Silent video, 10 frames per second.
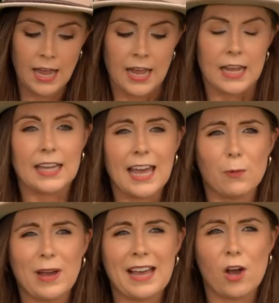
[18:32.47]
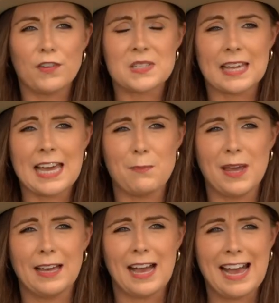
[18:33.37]
Yeah, we're obviously
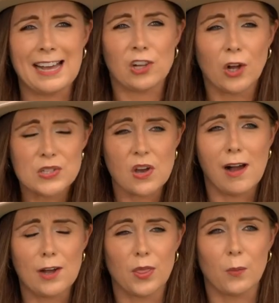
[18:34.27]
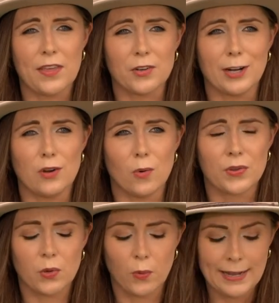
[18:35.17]
keeping a close eye on the weather in North
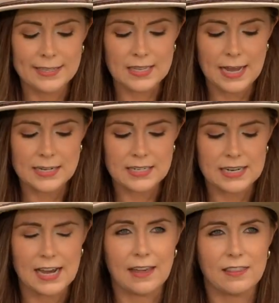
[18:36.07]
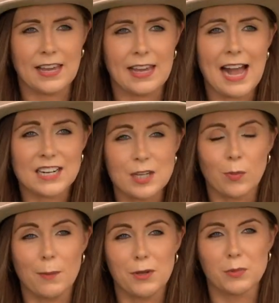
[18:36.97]
Queensland. Uh, the acting
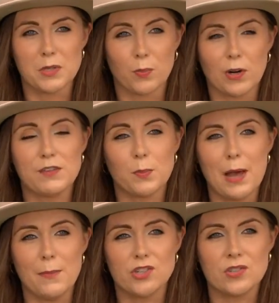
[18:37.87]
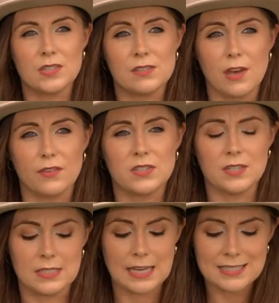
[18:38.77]
premier was briefed by emergency
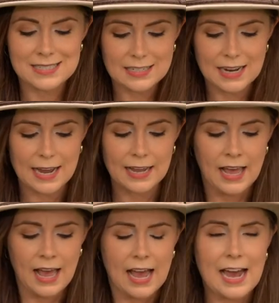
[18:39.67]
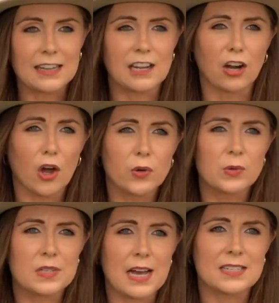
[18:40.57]
services yesterday. Uh, the local
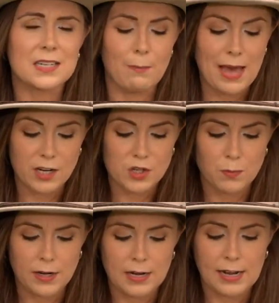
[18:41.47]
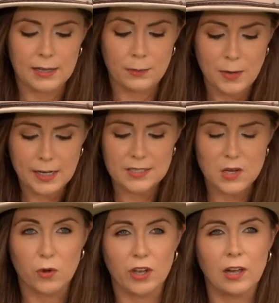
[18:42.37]
disaster management uh, committees are
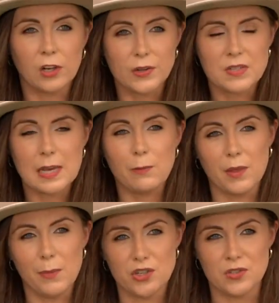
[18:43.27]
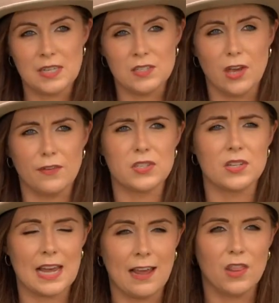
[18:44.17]
working closely with emergency services
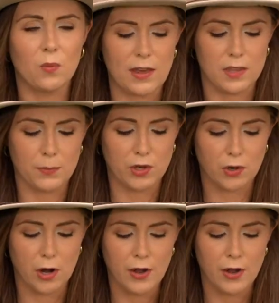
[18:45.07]
and the Weather Bureau.